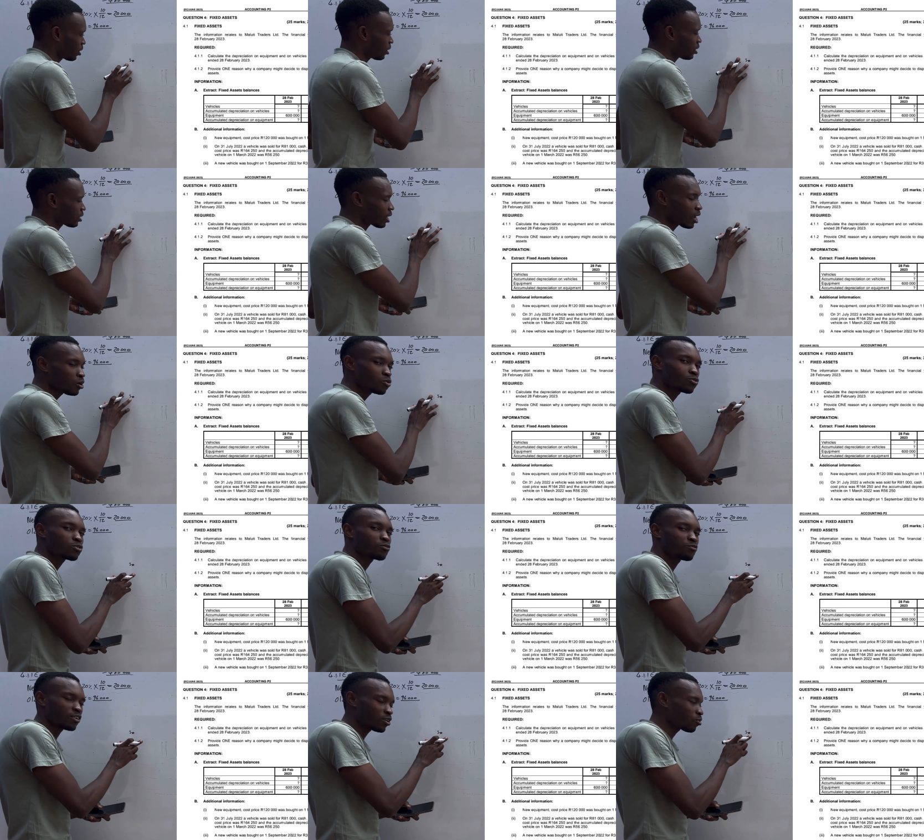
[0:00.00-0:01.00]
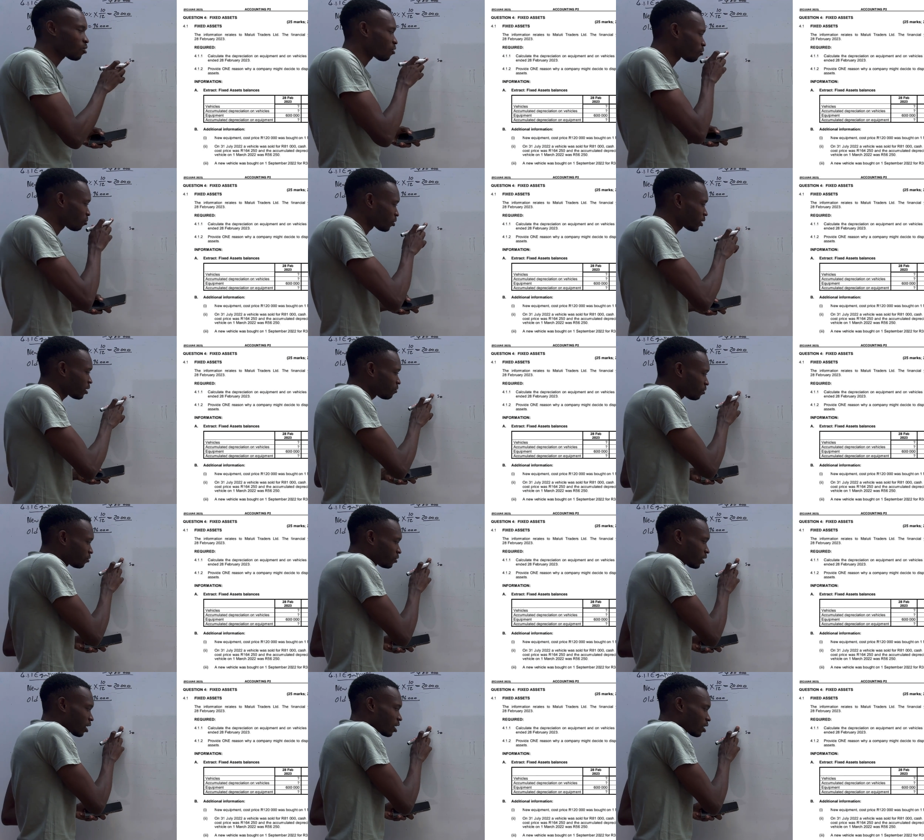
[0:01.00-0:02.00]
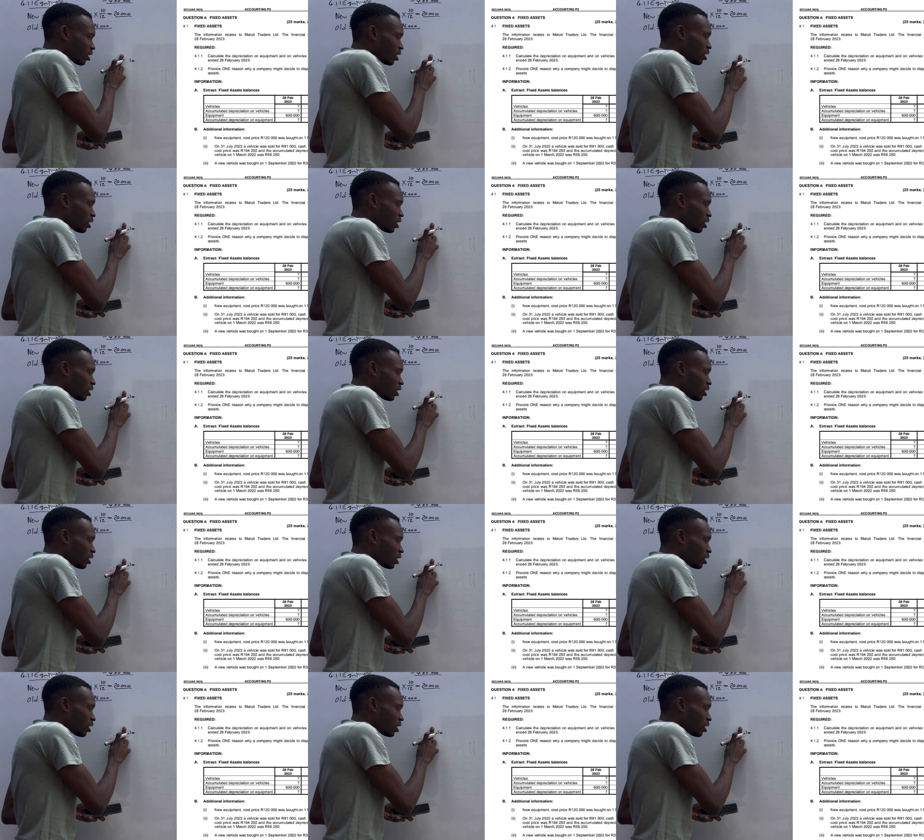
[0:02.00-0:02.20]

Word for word: it can't lose value of more than 50 rand